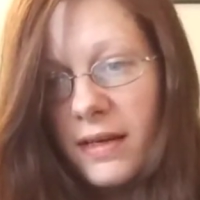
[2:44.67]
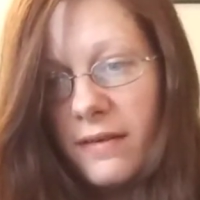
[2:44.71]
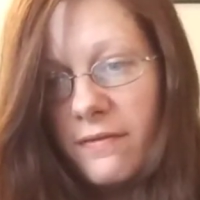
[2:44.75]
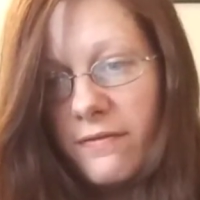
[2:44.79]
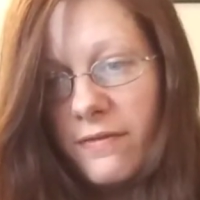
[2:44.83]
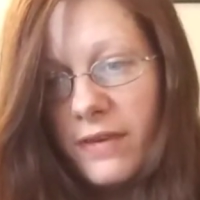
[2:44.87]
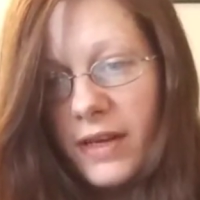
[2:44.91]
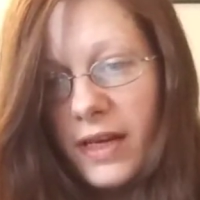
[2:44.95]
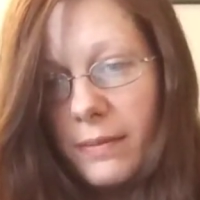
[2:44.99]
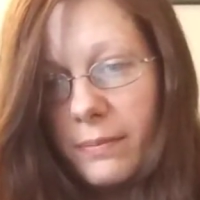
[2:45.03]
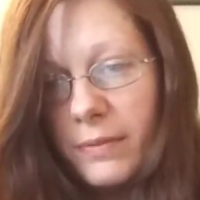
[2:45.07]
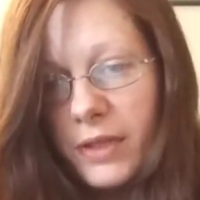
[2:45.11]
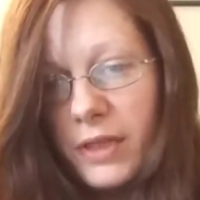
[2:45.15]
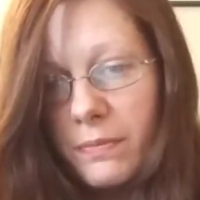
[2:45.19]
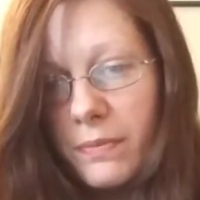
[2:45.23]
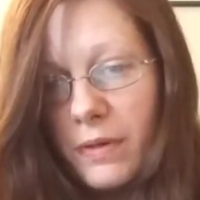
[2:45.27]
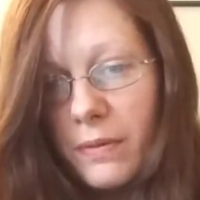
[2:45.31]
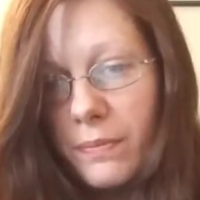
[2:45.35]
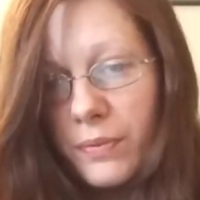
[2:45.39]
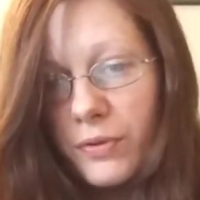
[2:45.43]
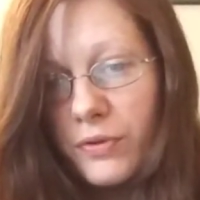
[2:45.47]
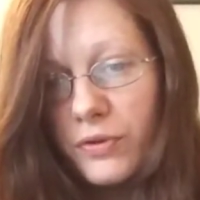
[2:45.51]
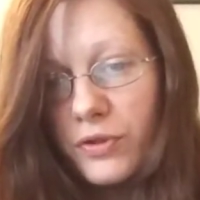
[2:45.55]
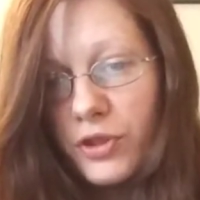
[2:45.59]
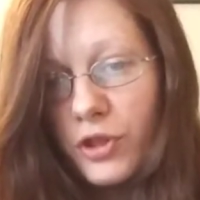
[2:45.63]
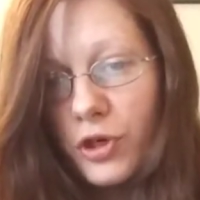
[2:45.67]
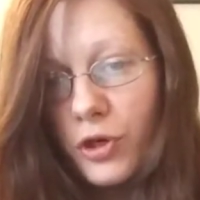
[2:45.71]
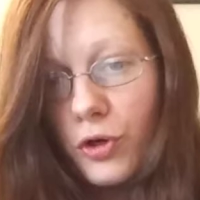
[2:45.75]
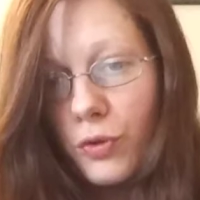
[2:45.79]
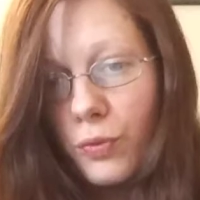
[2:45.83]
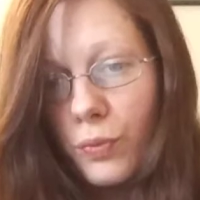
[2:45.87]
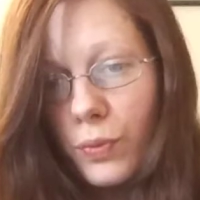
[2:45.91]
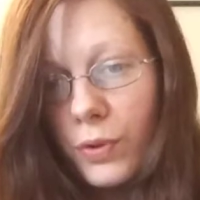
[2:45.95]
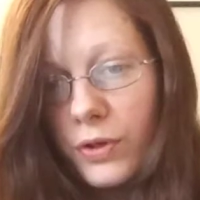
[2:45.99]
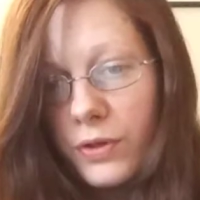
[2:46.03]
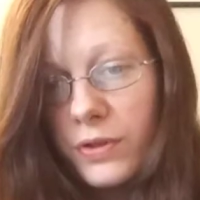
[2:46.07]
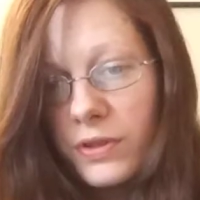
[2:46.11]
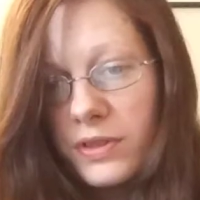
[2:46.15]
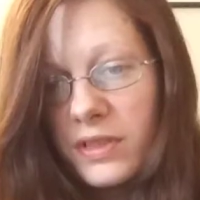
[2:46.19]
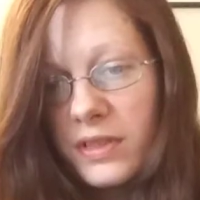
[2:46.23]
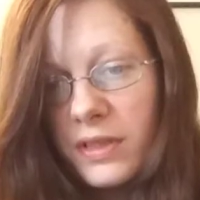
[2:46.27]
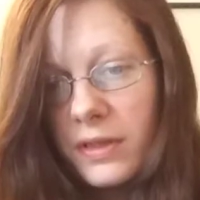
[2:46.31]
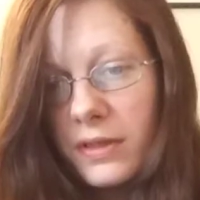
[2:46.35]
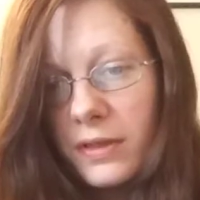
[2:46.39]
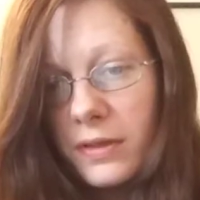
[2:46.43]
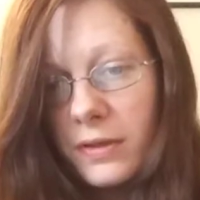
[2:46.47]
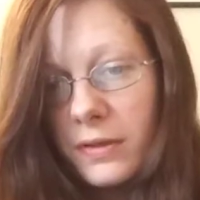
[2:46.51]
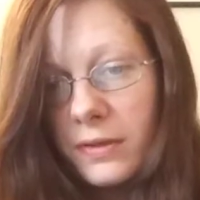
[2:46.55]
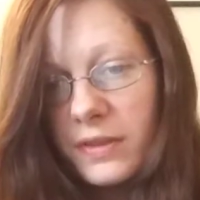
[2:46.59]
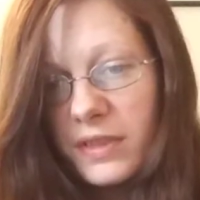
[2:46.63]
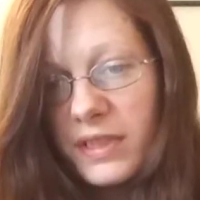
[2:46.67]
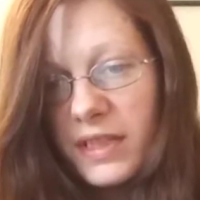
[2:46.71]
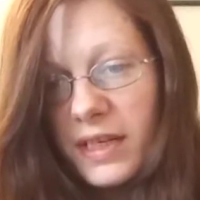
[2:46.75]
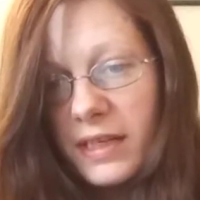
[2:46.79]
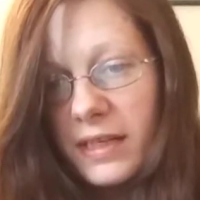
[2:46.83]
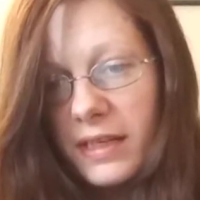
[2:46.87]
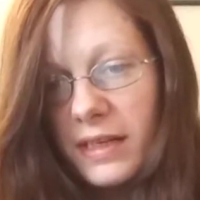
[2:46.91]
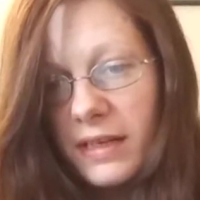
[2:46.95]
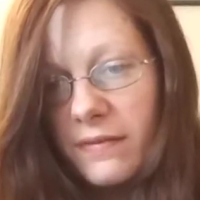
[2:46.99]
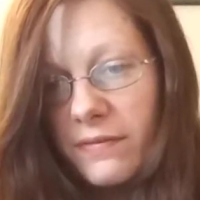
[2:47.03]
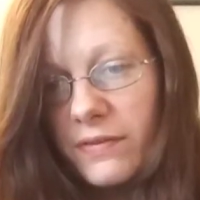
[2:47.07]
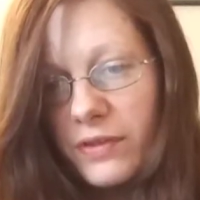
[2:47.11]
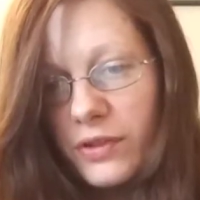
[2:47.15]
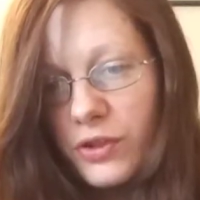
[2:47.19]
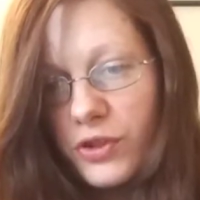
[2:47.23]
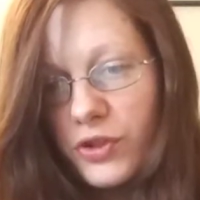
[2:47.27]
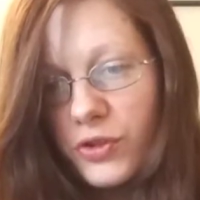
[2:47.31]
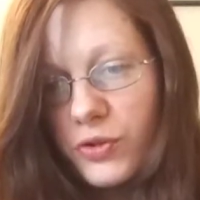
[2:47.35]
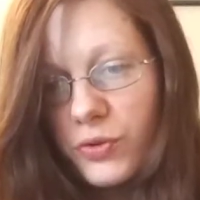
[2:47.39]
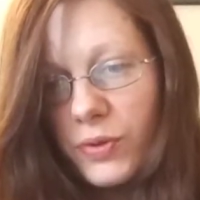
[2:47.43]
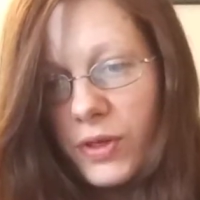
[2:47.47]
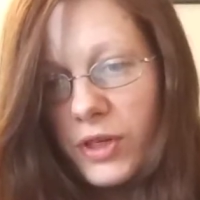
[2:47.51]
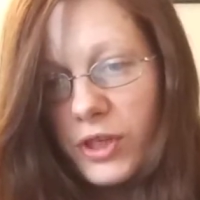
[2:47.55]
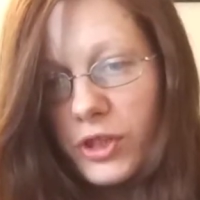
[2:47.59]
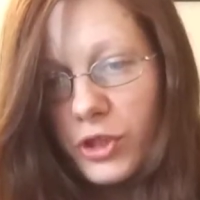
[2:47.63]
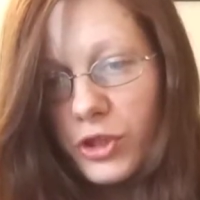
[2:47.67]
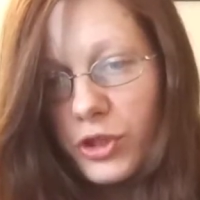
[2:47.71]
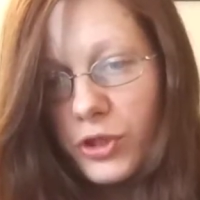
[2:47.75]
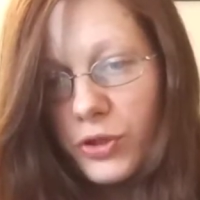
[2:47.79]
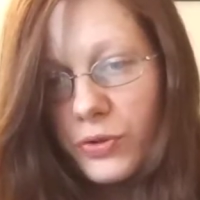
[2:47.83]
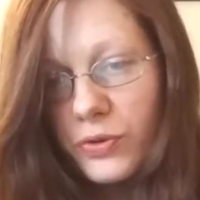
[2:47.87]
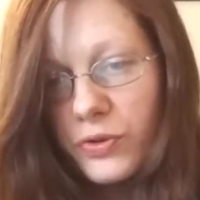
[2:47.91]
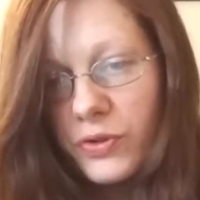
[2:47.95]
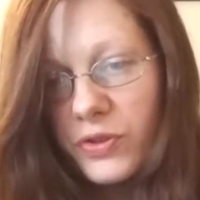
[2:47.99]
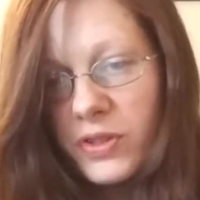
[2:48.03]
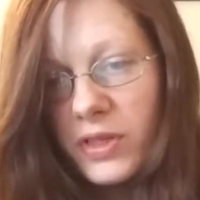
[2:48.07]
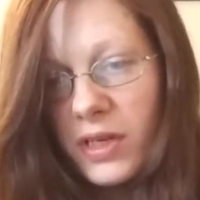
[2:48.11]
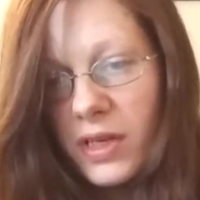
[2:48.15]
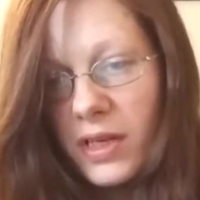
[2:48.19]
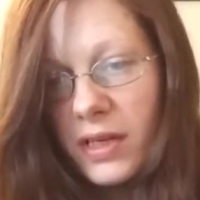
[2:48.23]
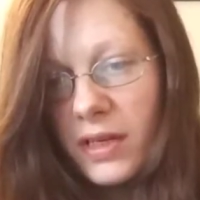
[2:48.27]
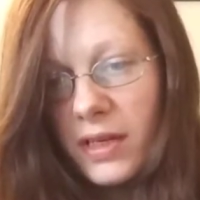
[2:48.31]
family members, co-workers, and even strangers.